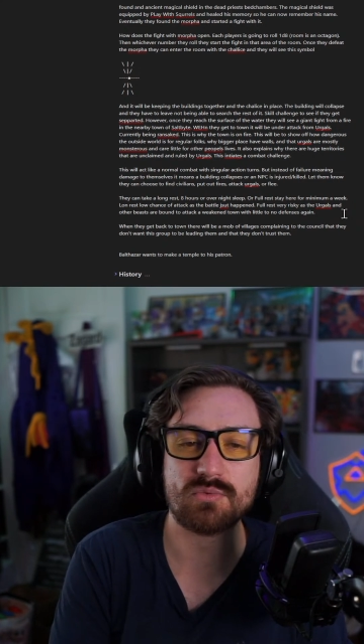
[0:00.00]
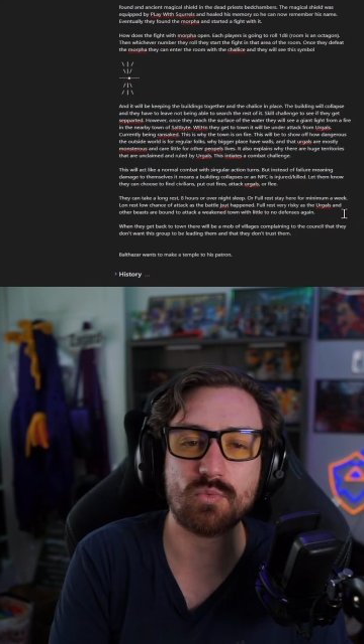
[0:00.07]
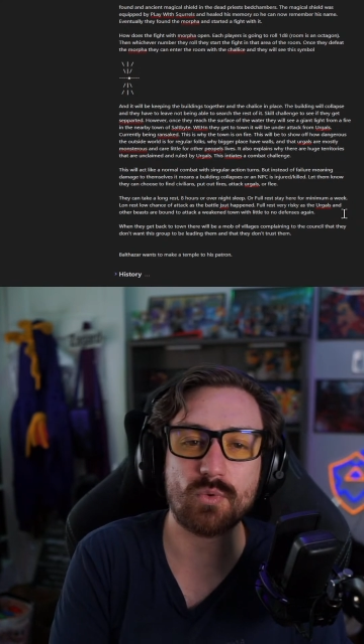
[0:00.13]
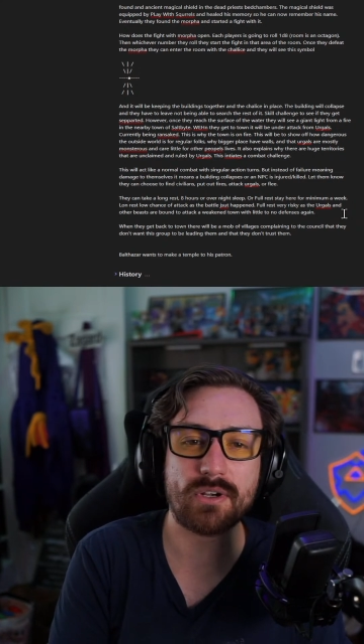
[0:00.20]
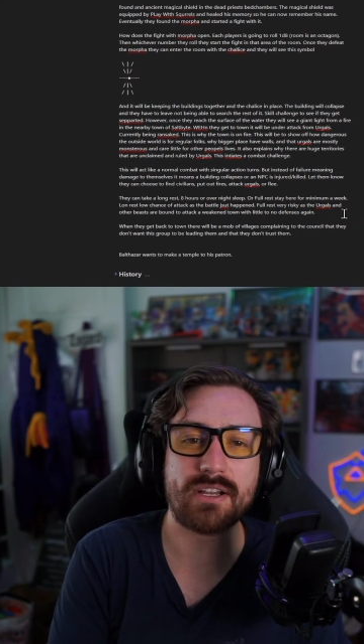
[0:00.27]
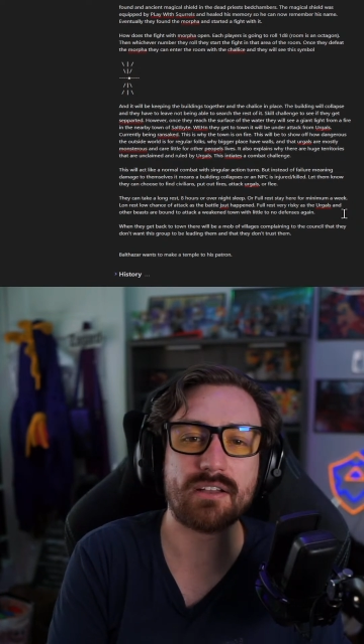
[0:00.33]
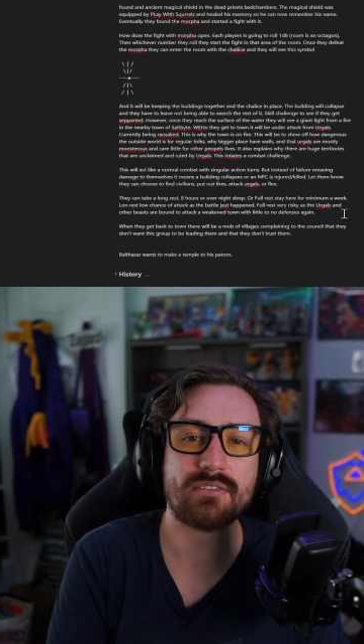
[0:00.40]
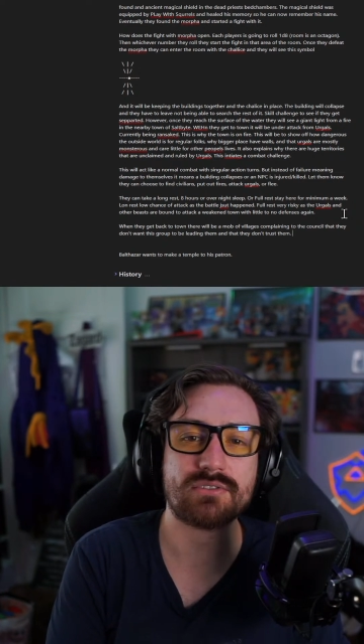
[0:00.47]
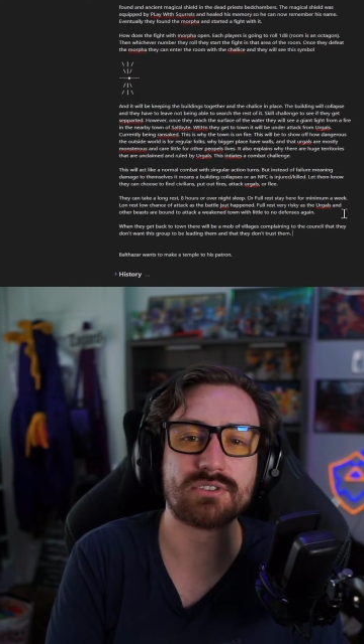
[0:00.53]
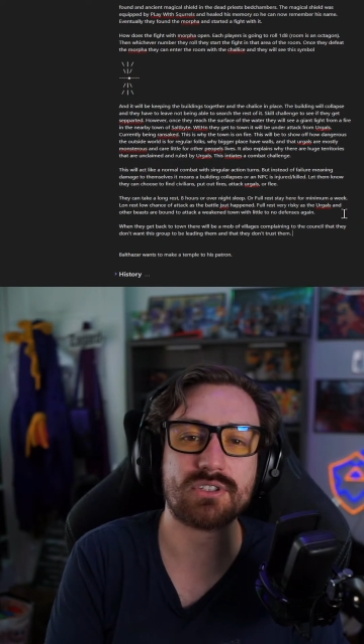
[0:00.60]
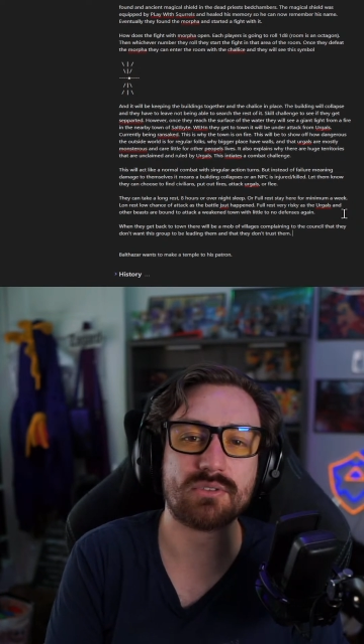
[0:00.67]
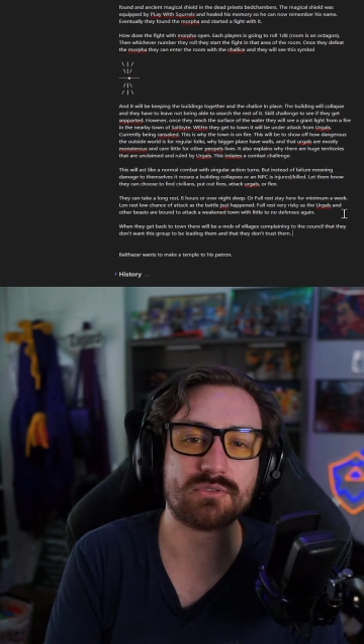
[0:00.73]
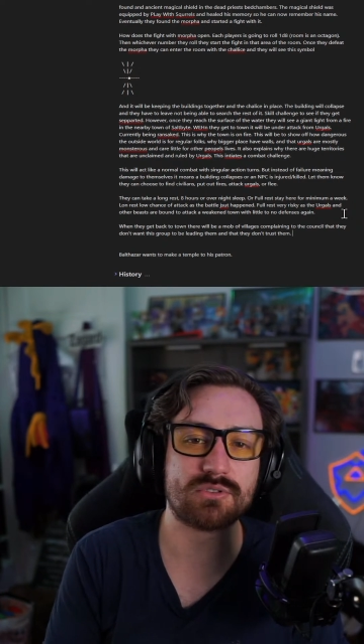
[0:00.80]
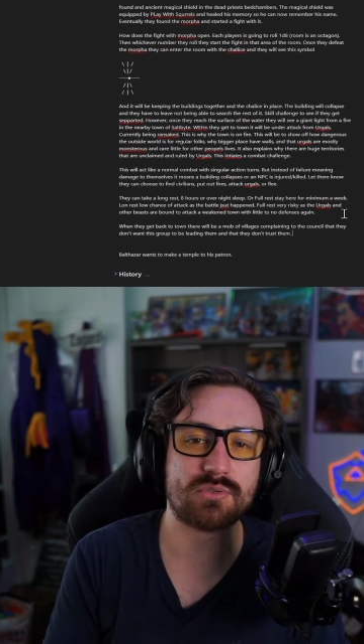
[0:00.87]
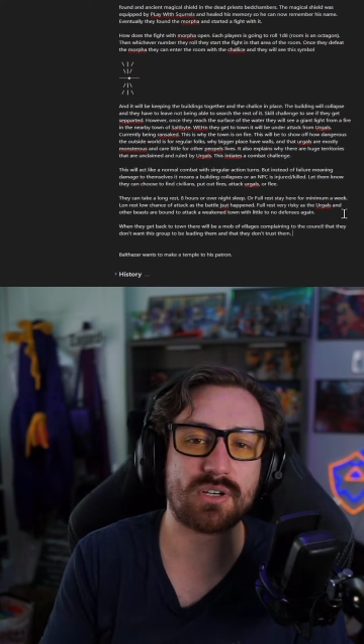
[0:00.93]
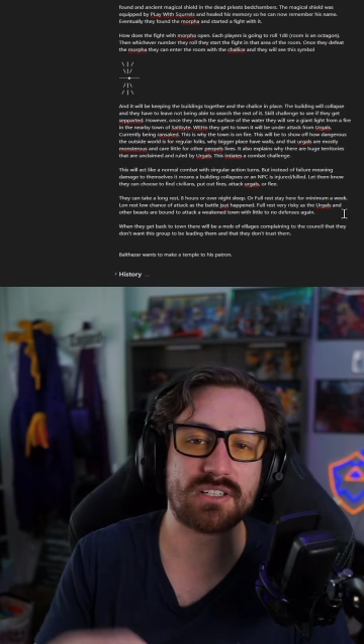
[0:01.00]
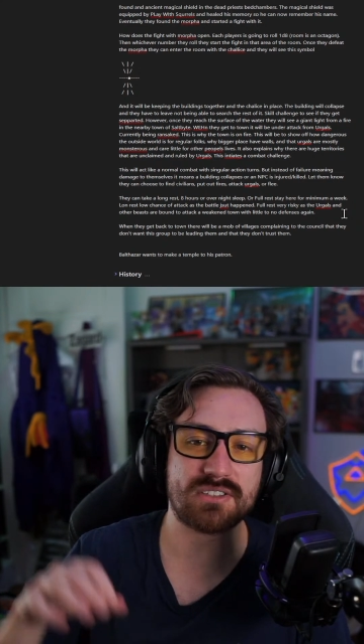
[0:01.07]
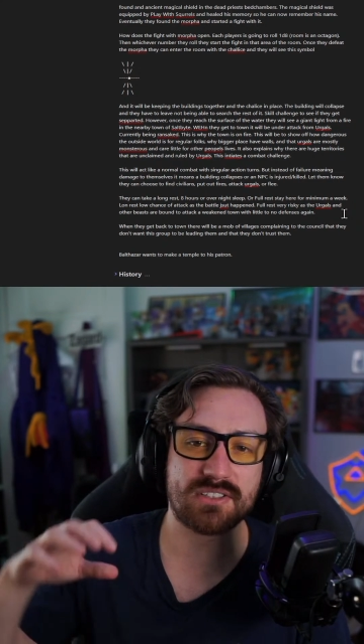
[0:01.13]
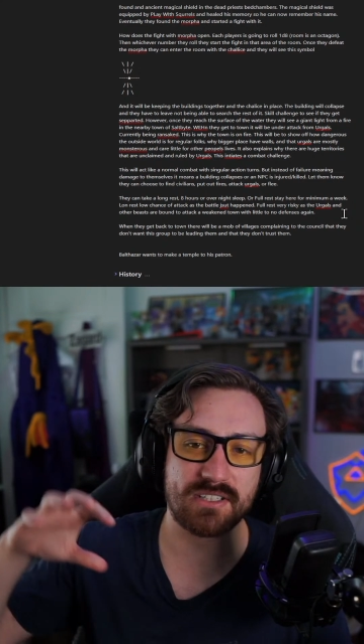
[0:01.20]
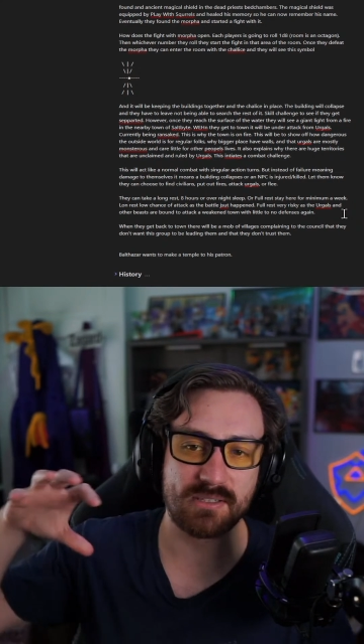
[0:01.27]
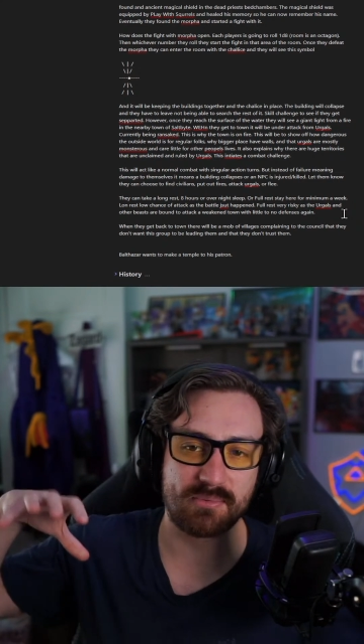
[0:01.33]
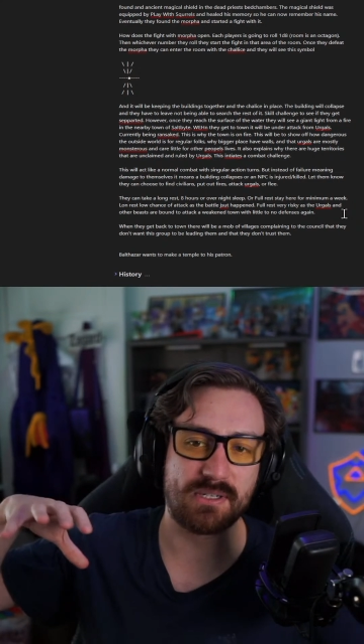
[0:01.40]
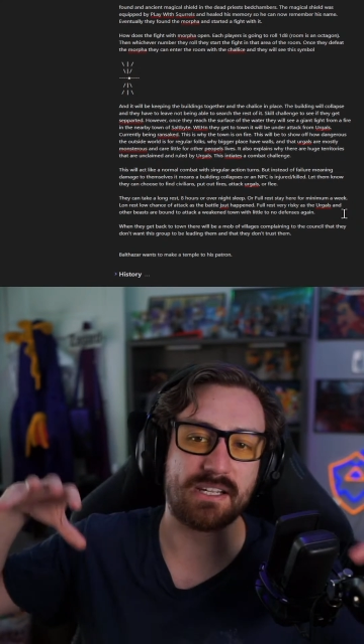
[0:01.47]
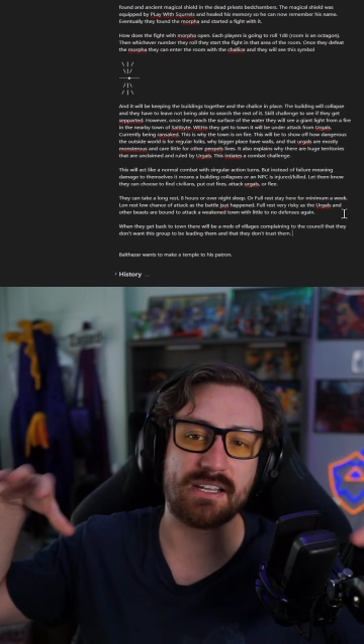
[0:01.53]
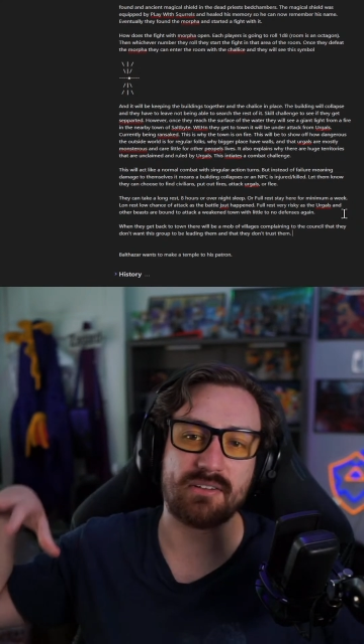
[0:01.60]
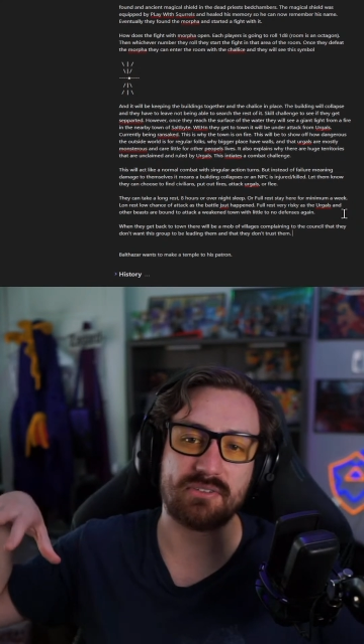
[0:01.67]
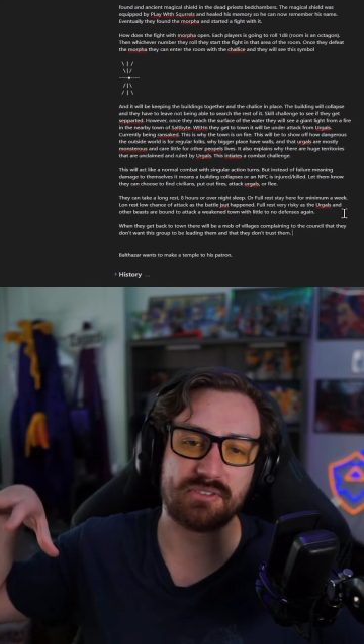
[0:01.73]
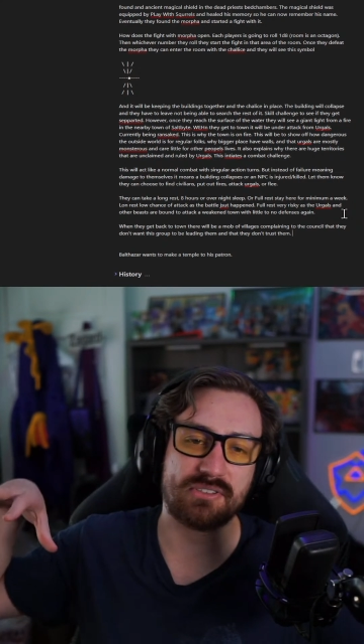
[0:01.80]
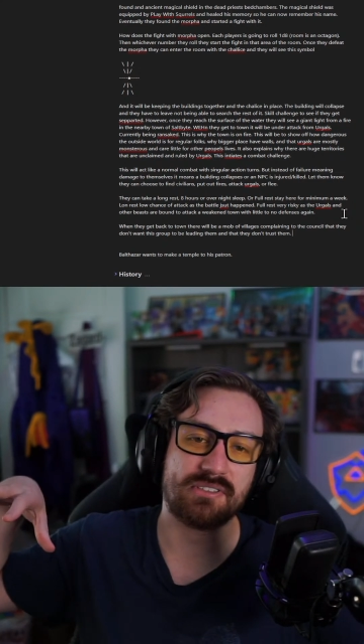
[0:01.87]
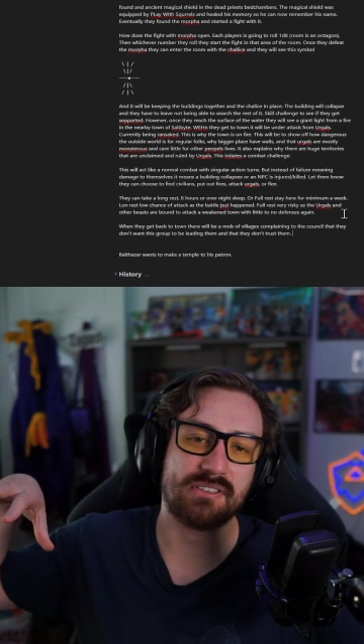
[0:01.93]
wood elves don't trust anybody
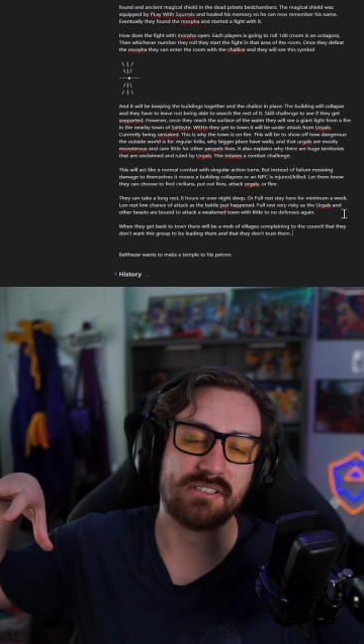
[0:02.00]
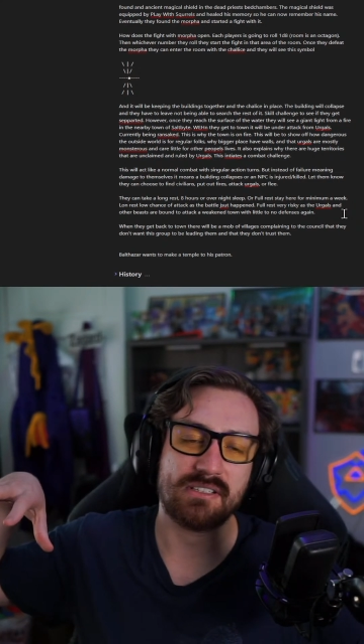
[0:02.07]
else.